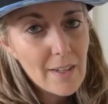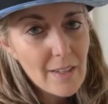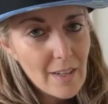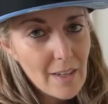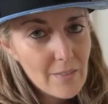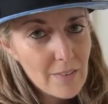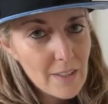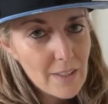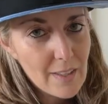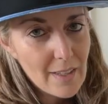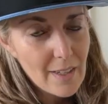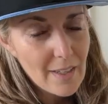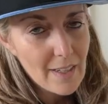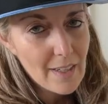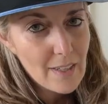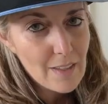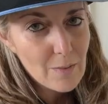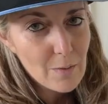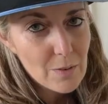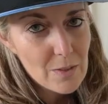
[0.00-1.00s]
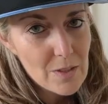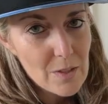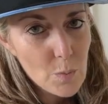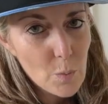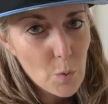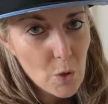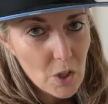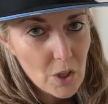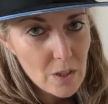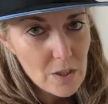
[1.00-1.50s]
and every night was the
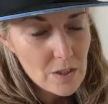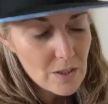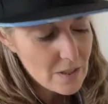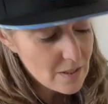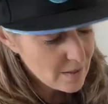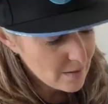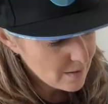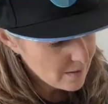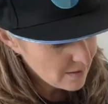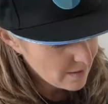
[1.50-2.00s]
worst.